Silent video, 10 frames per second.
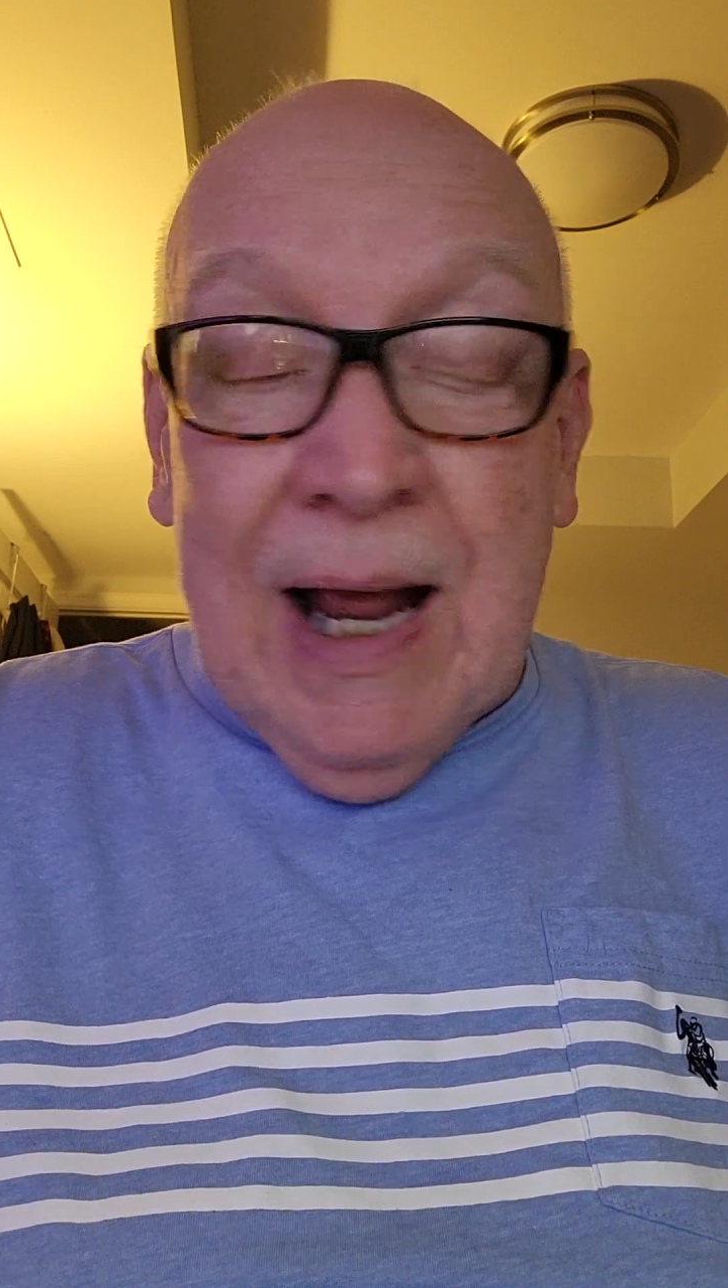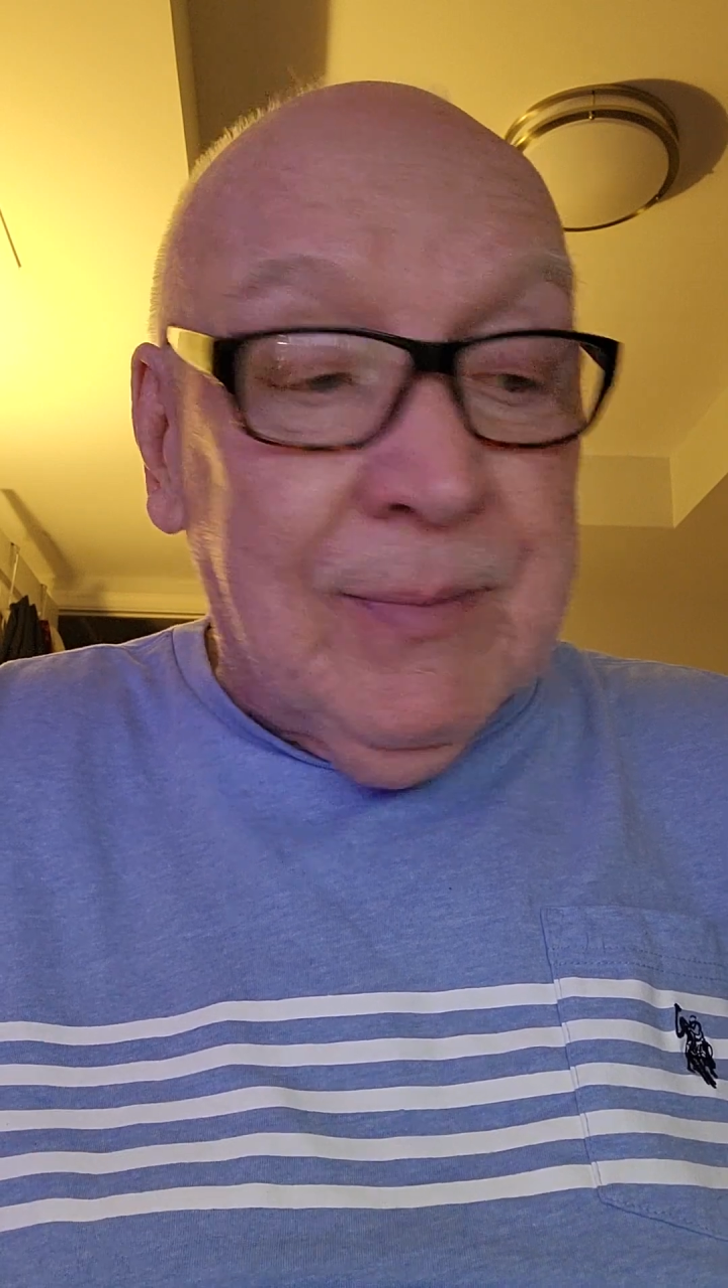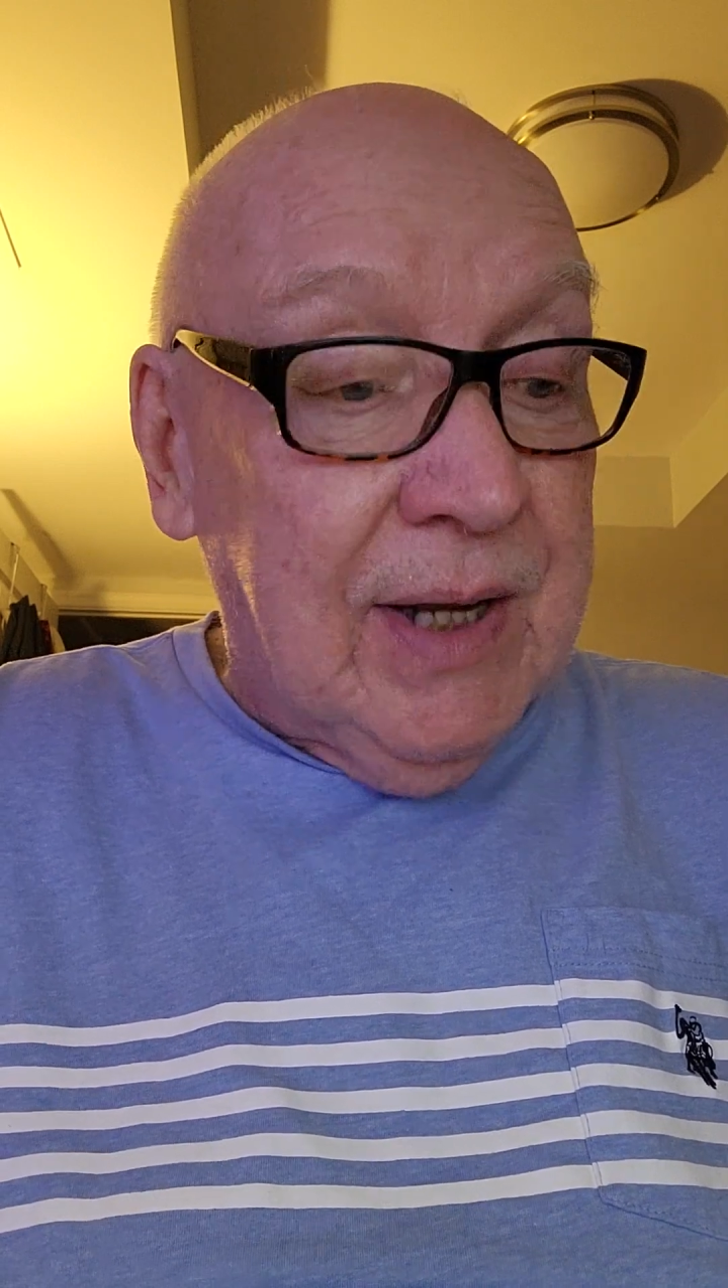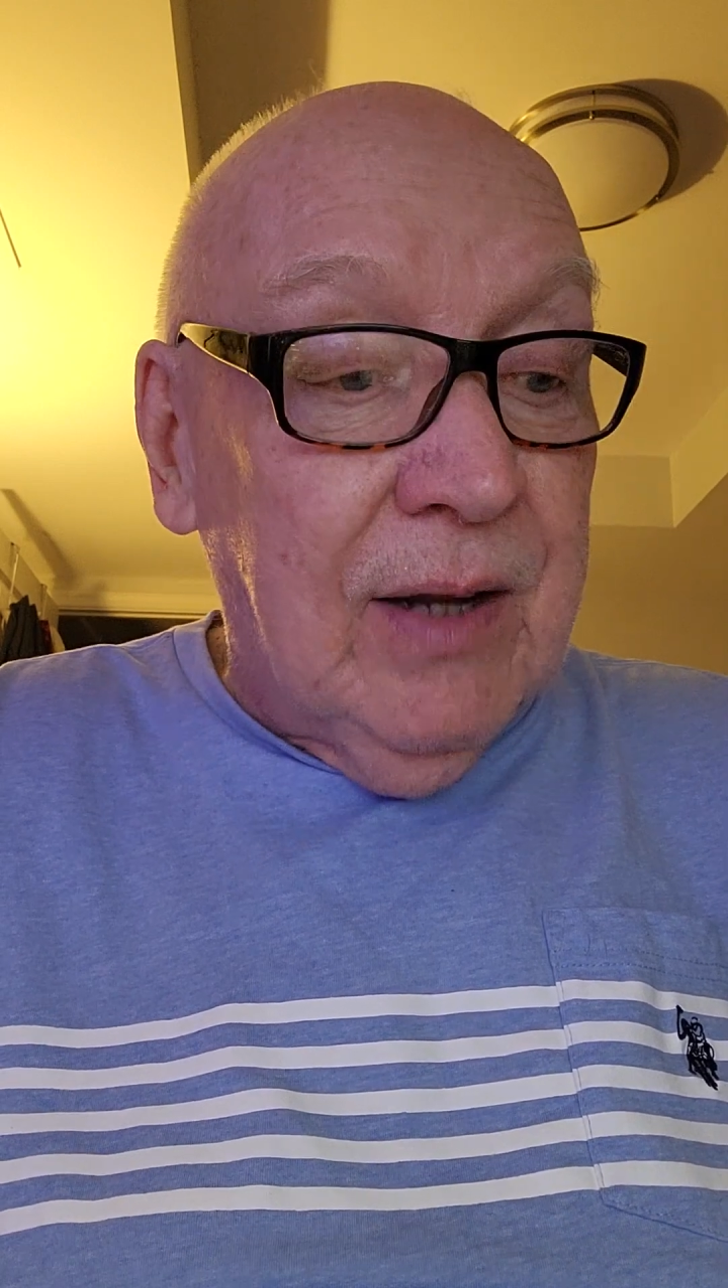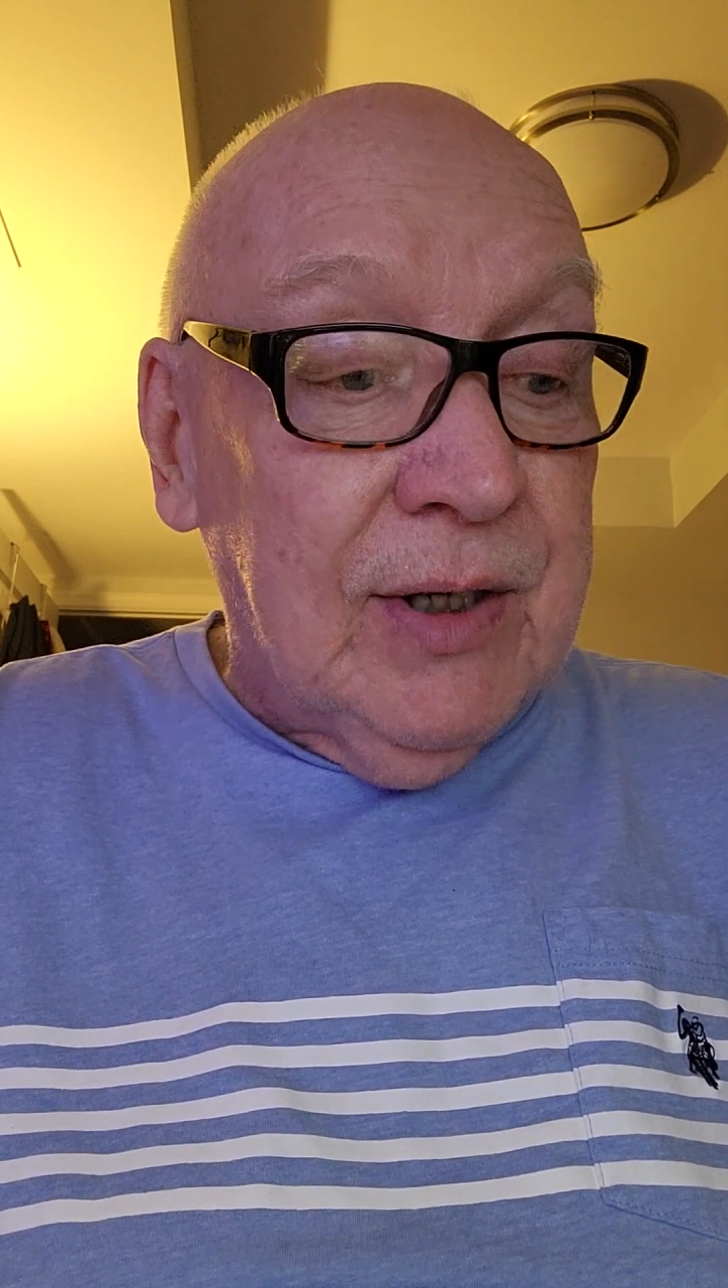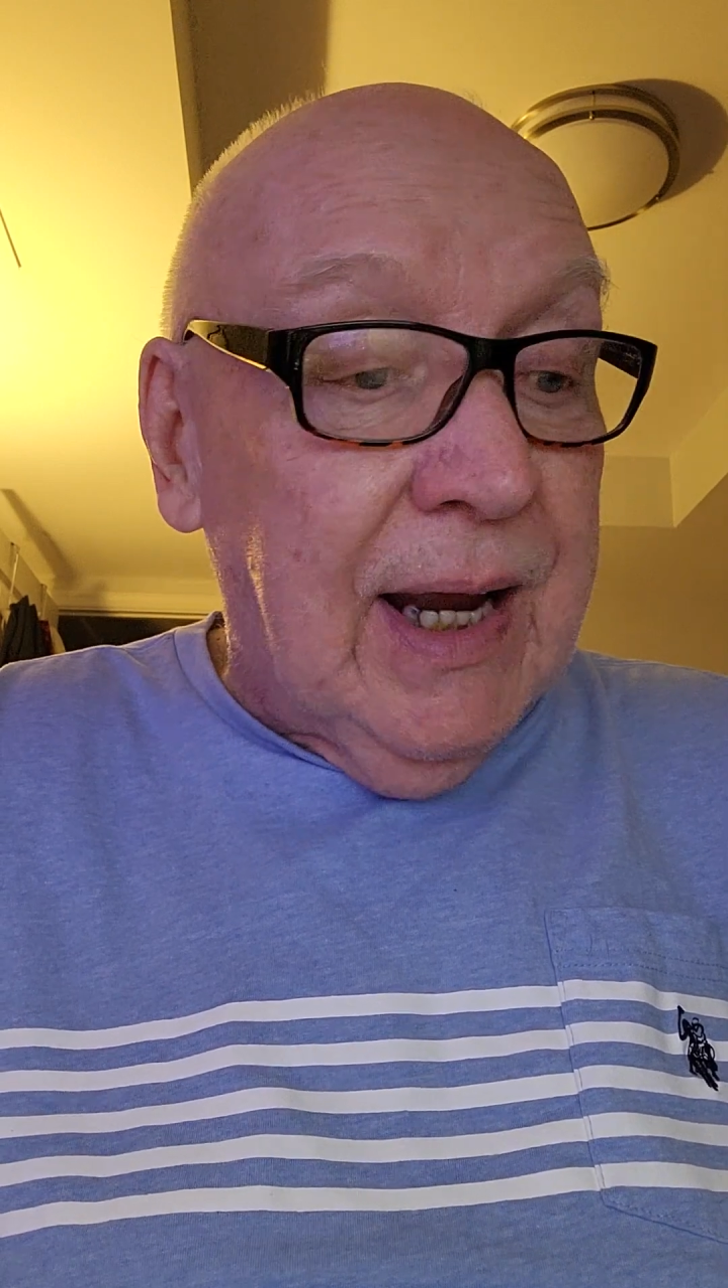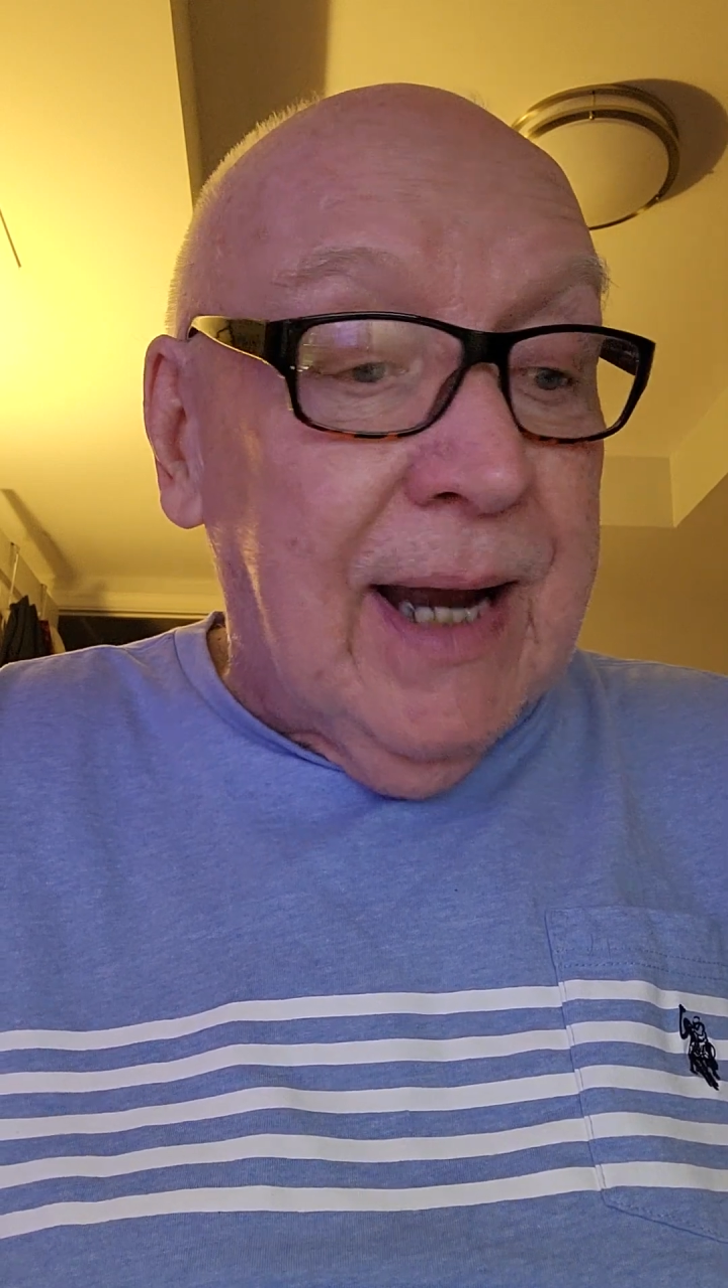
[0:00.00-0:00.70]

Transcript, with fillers: I'm telling you,